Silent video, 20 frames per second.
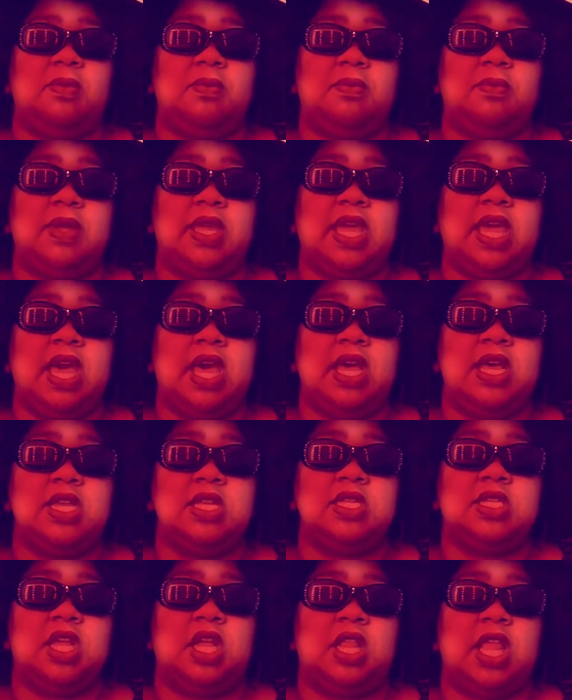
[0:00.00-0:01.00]

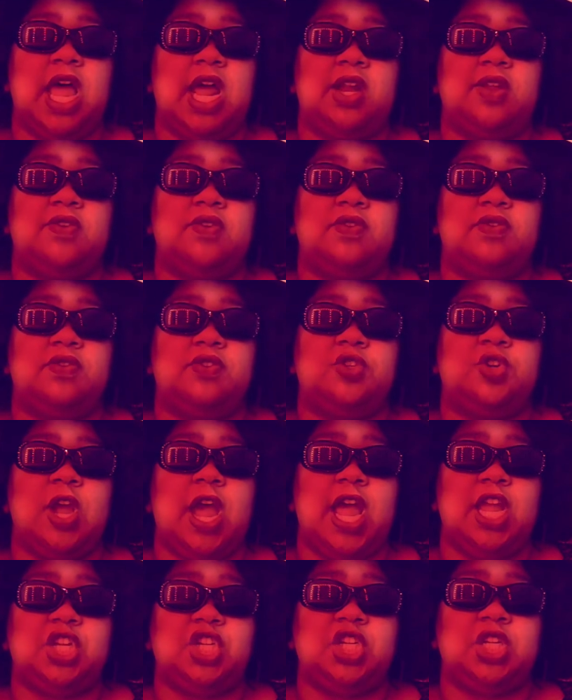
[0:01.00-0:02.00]
because a lot of
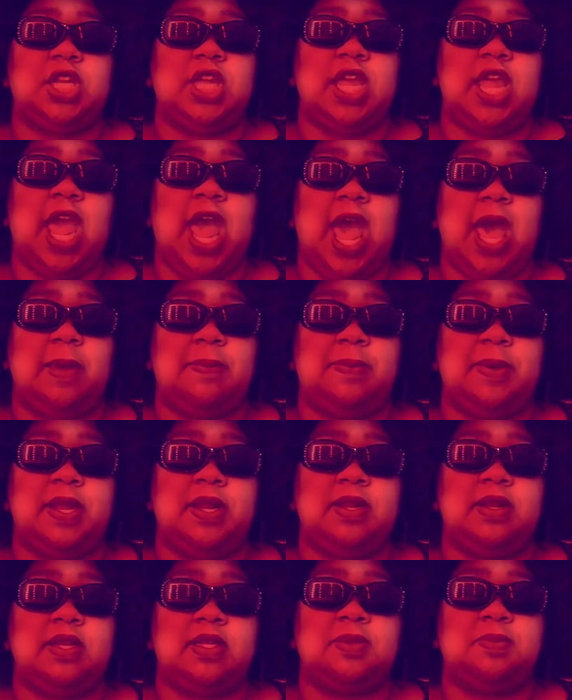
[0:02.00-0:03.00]
tragedy
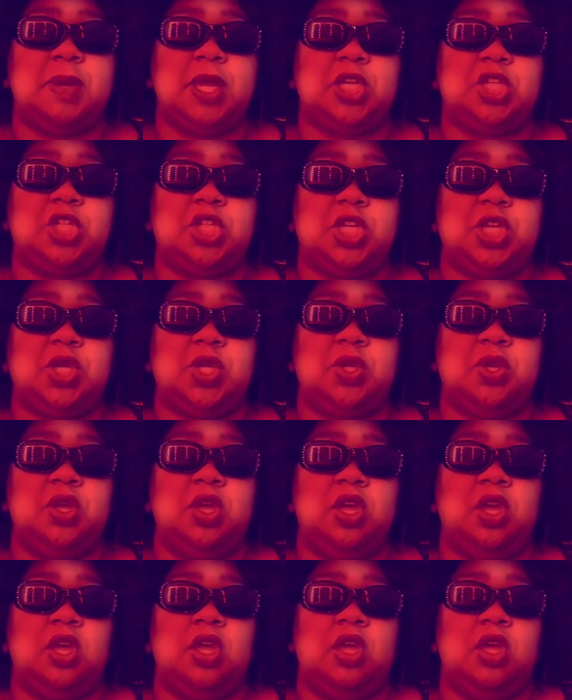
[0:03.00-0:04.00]
happened, especially
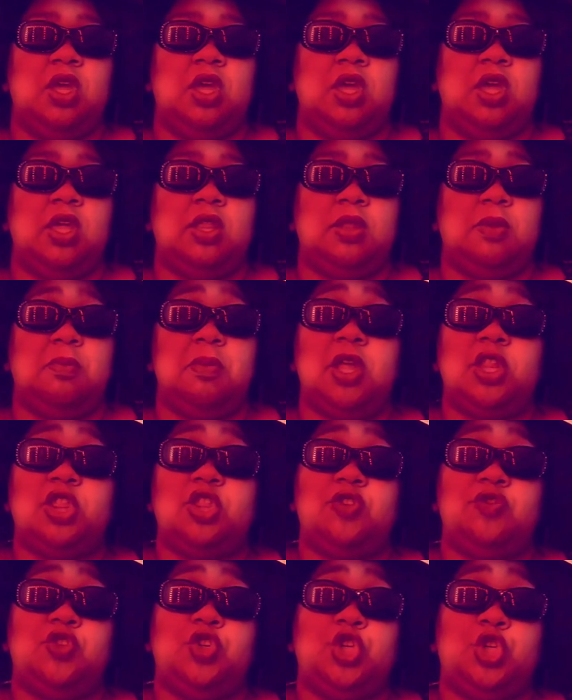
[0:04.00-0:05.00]
in the month
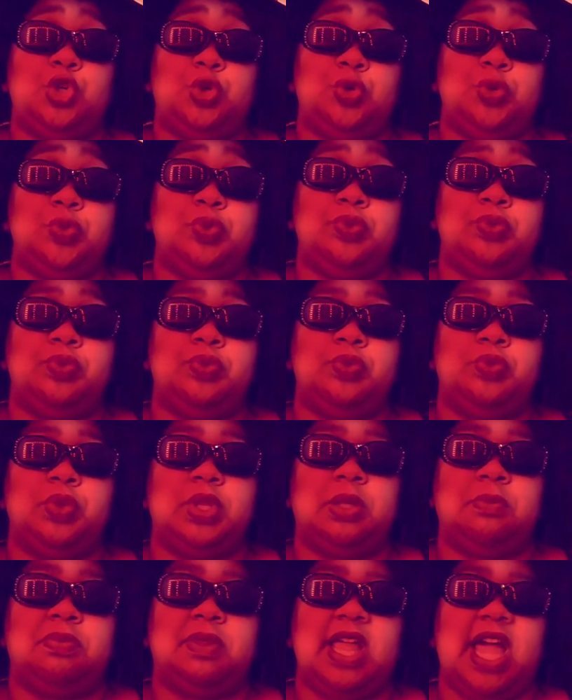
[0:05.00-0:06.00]
of June with
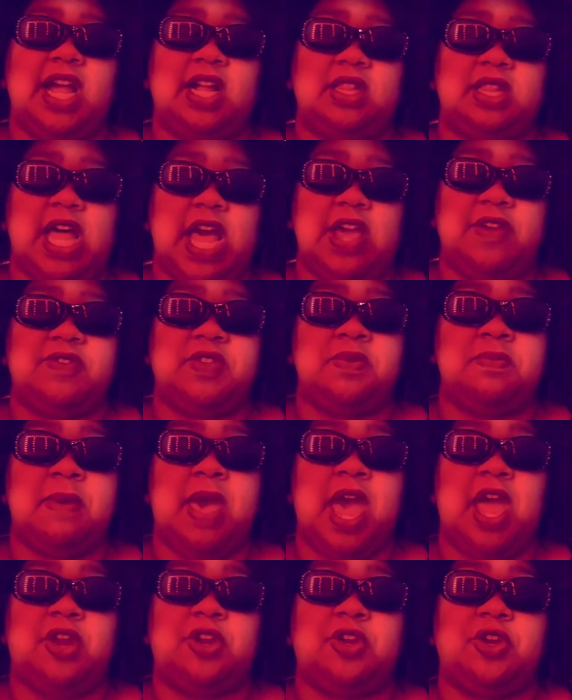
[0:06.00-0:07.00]
the Black Lives
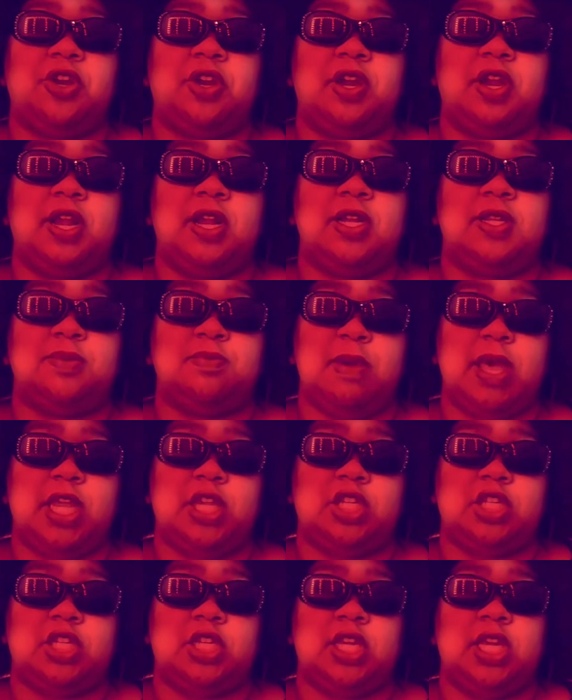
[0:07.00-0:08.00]
Matter, and
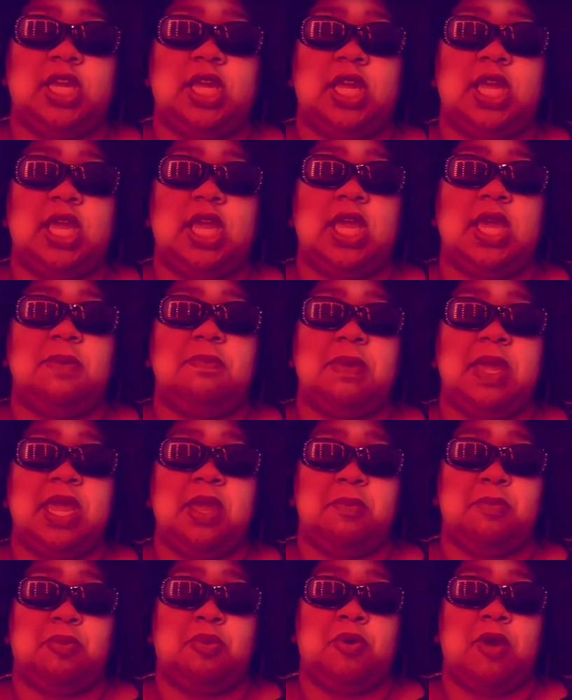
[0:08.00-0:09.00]
especially it
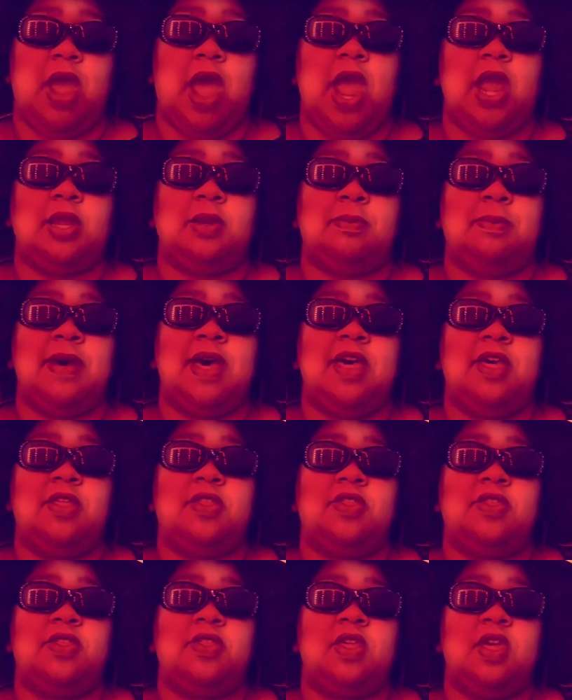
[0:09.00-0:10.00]
being Pride
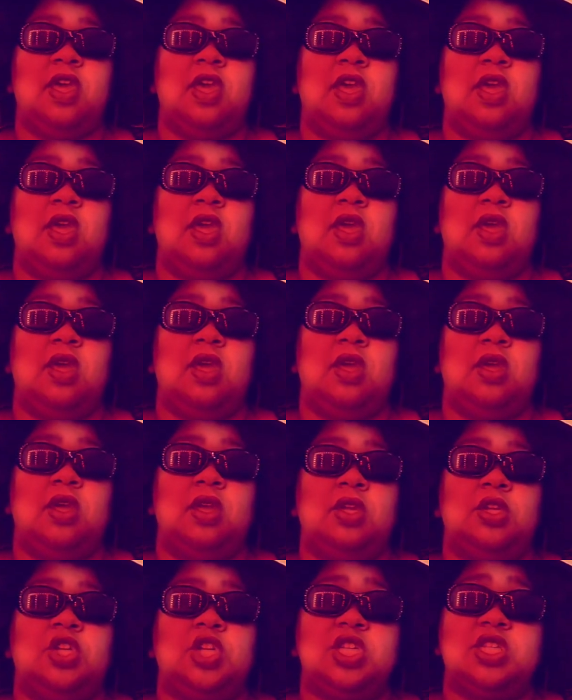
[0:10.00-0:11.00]

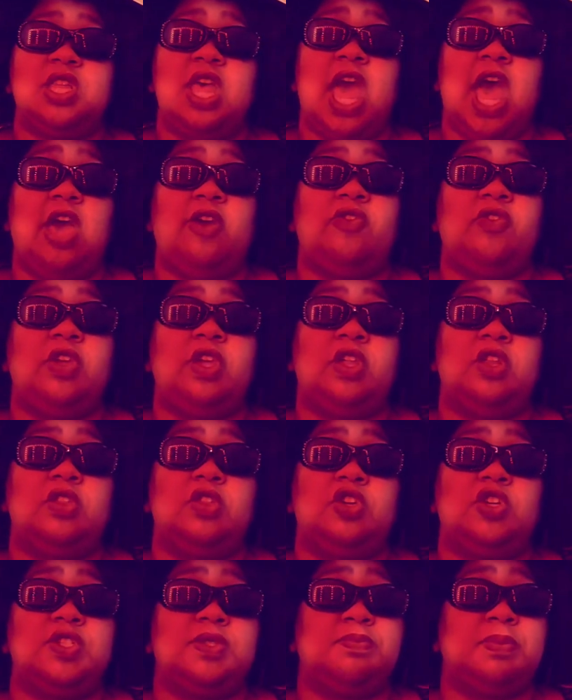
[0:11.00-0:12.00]
Month, just having
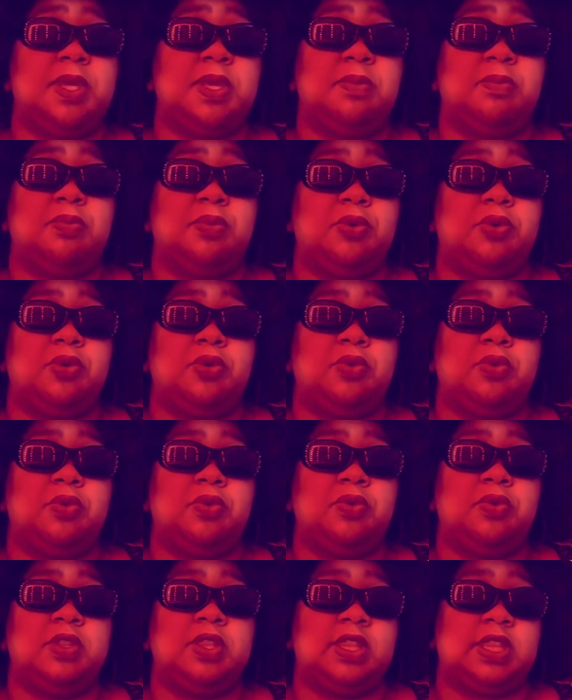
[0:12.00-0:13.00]
those people
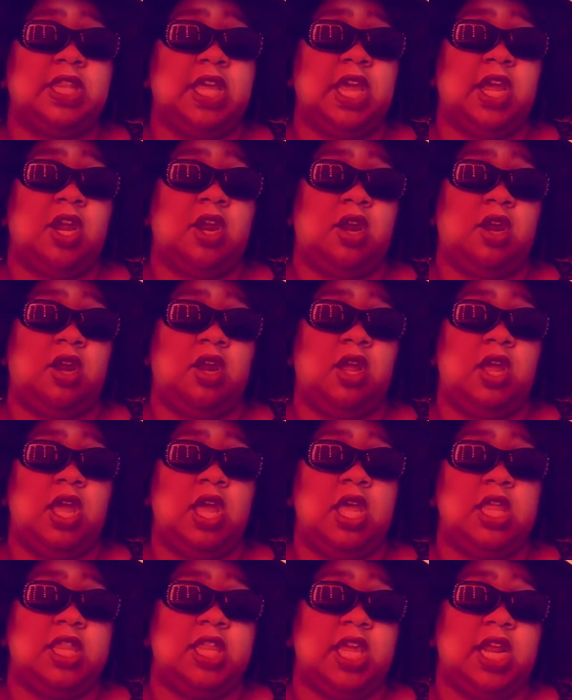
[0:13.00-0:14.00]
there
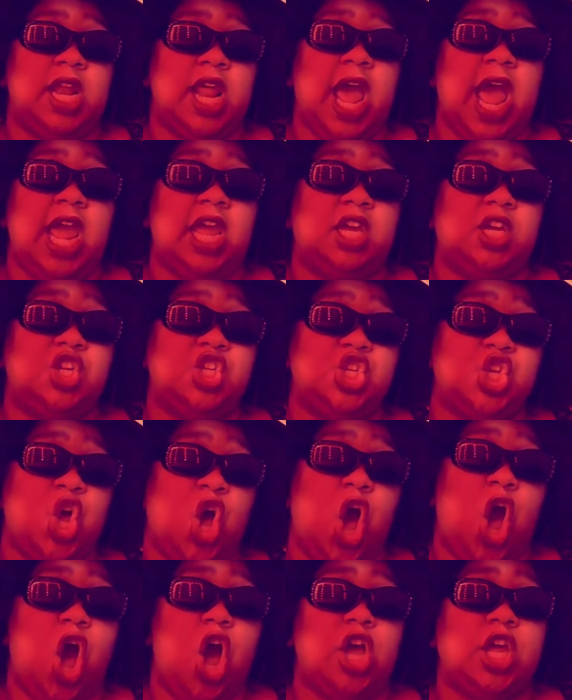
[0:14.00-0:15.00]
that I could
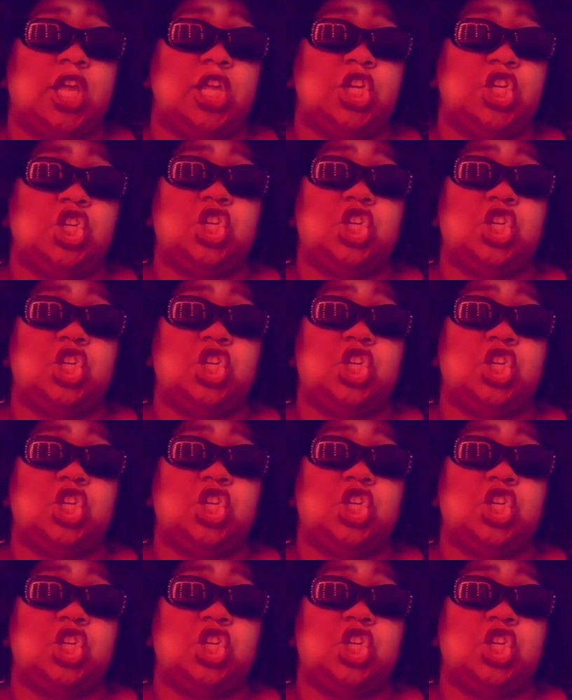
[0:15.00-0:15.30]
talk and